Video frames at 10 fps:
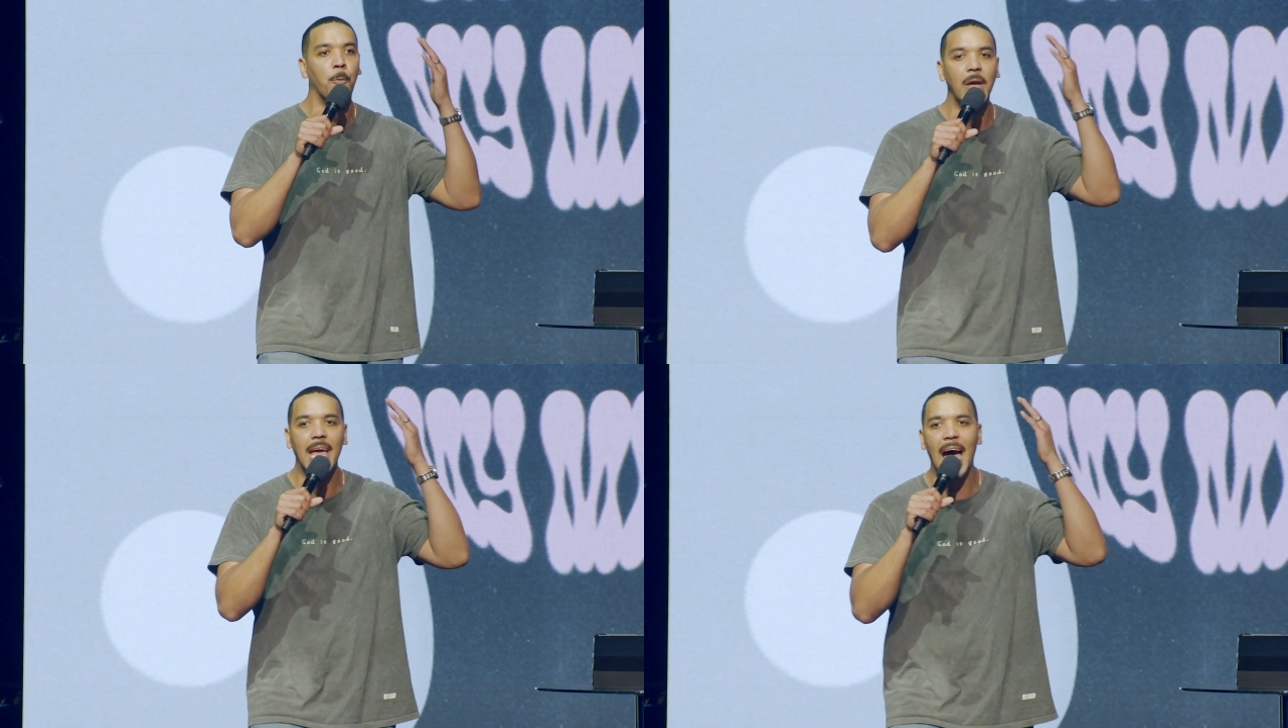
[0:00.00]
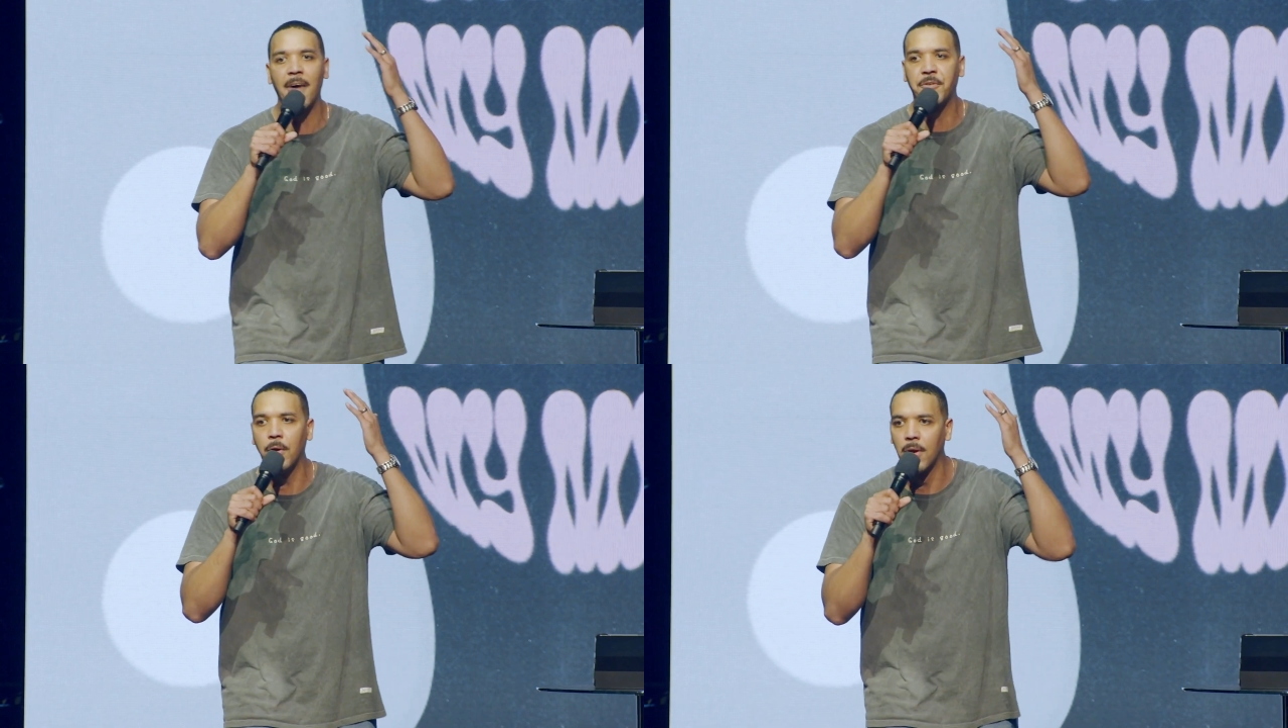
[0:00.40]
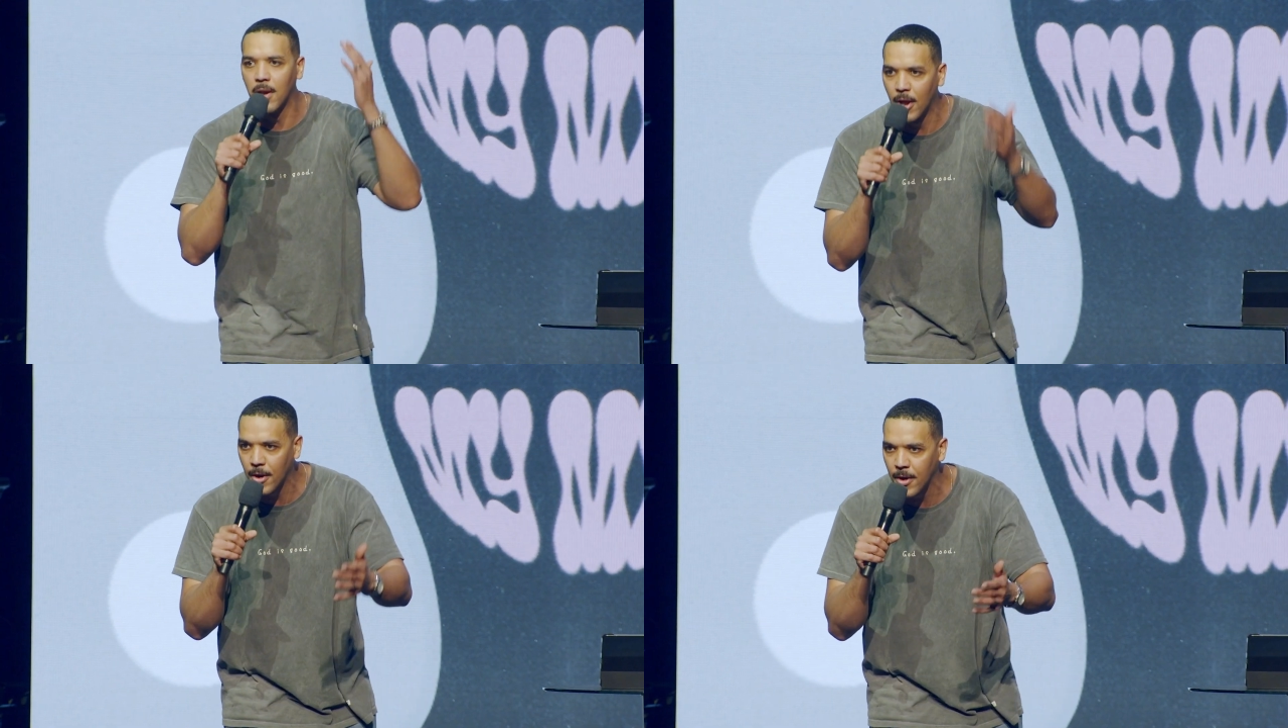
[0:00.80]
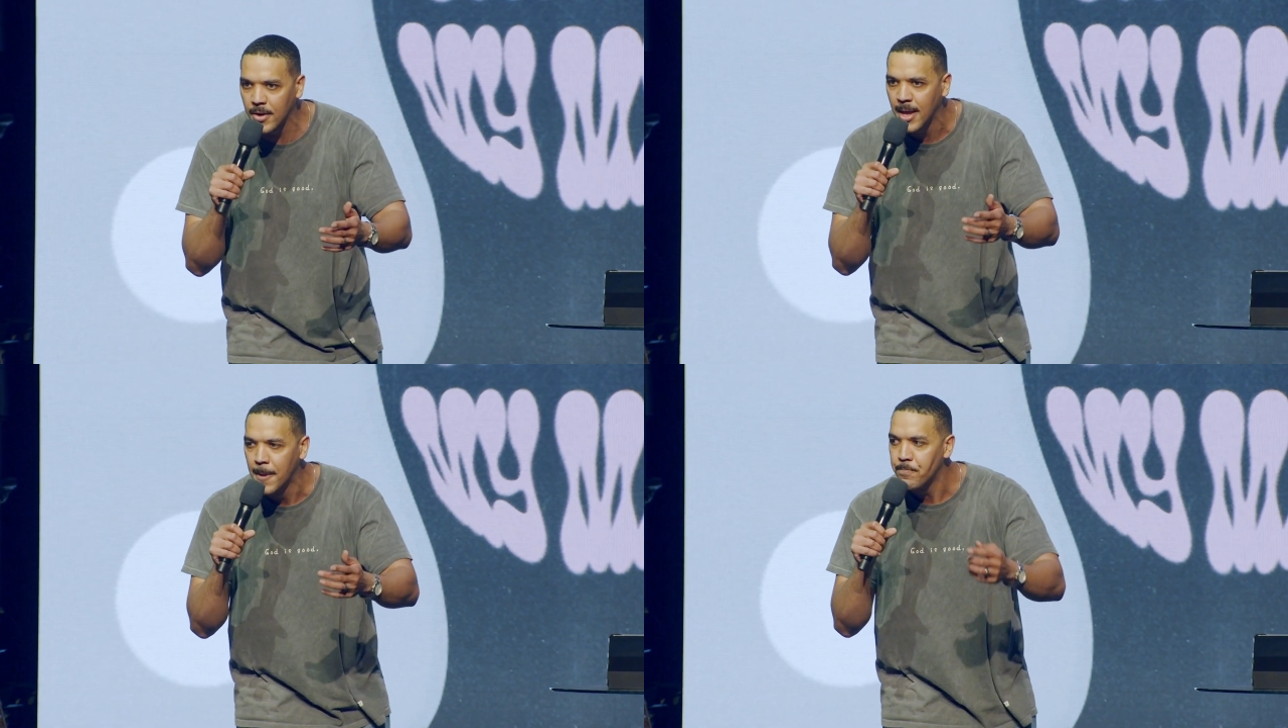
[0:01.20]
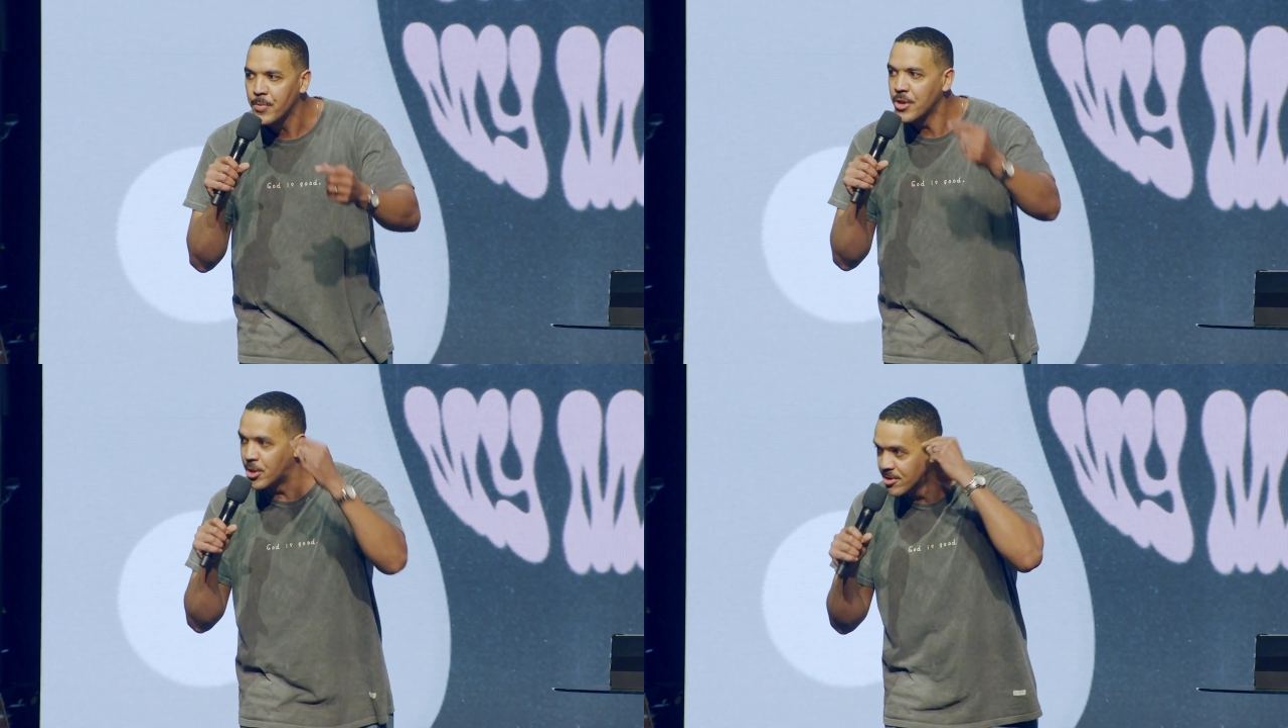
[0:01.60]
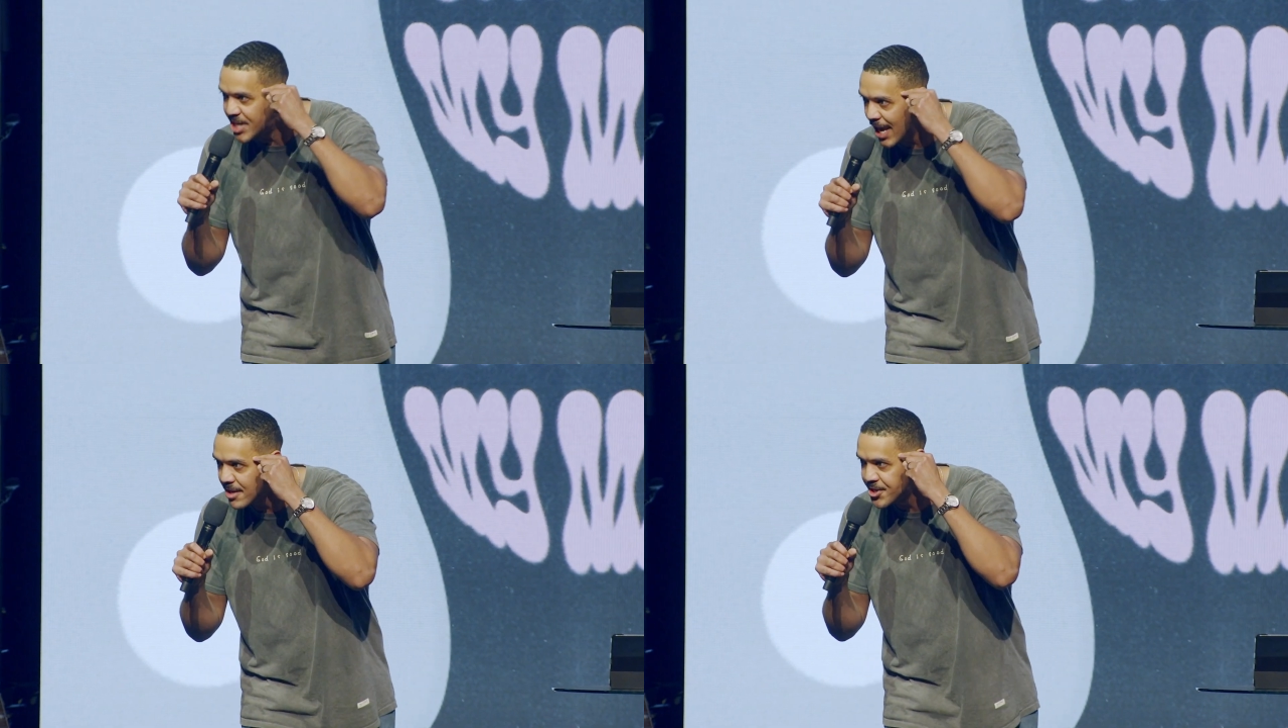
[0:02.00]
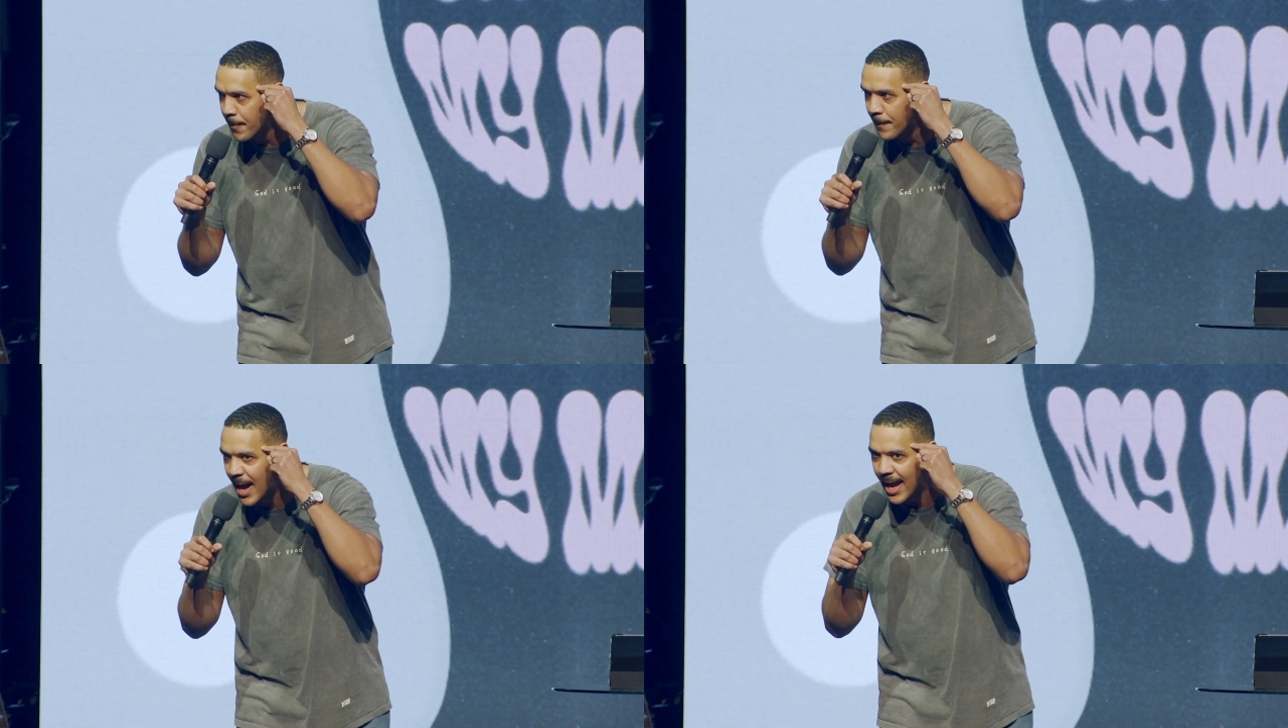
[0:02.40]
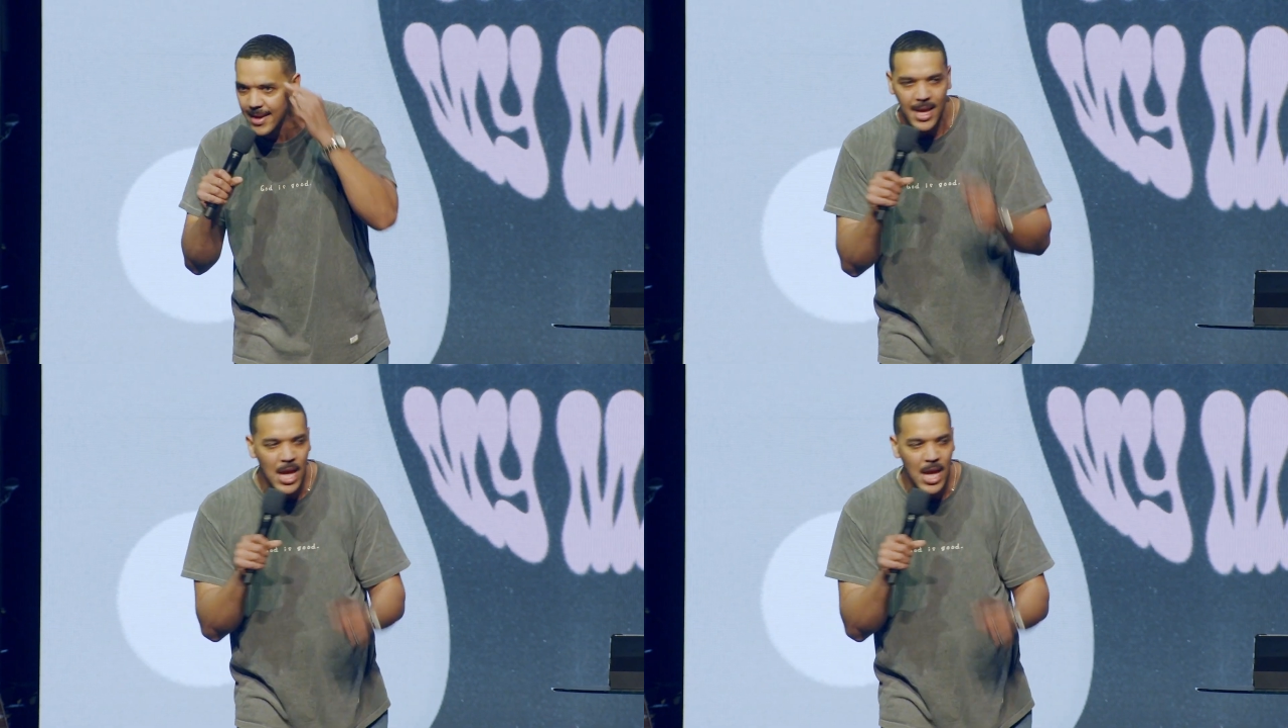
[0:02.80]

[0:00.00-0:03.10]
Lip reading: we have to learn to change our mind.